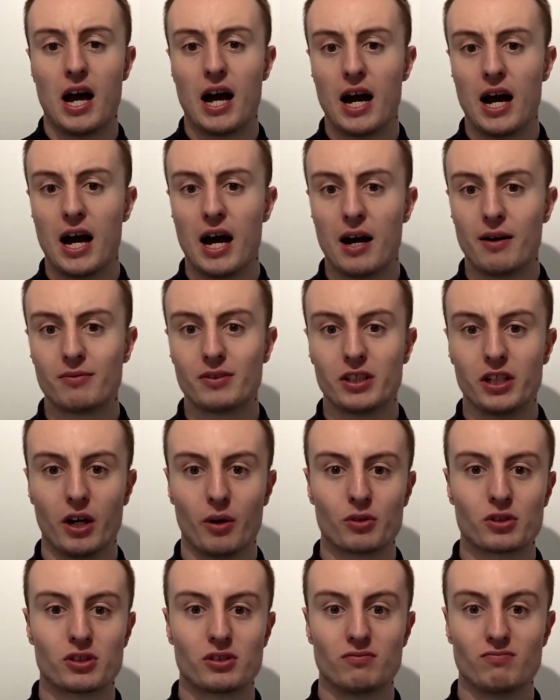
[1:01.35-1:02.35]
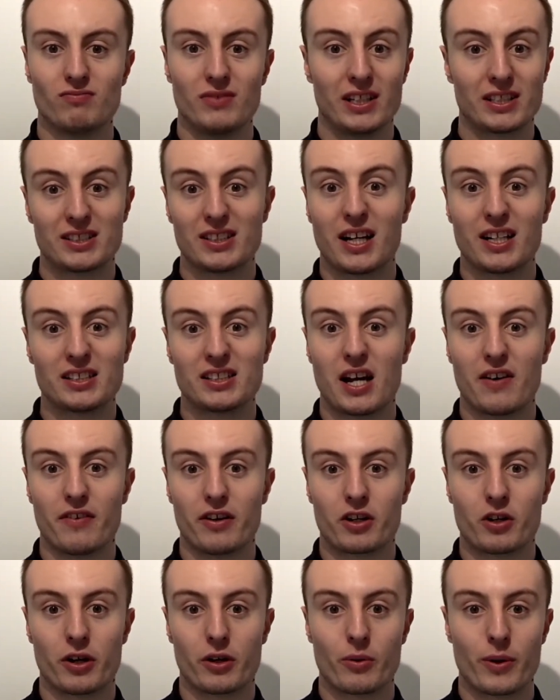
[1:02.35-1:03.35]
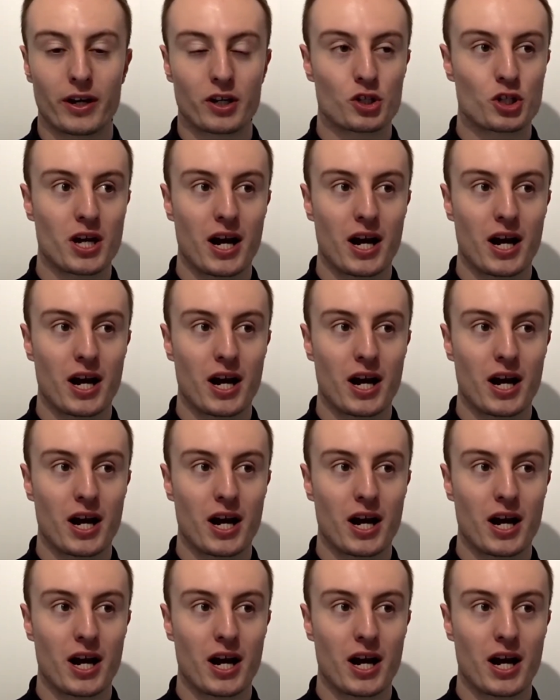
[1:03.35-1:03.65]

You know, it's nice having a quick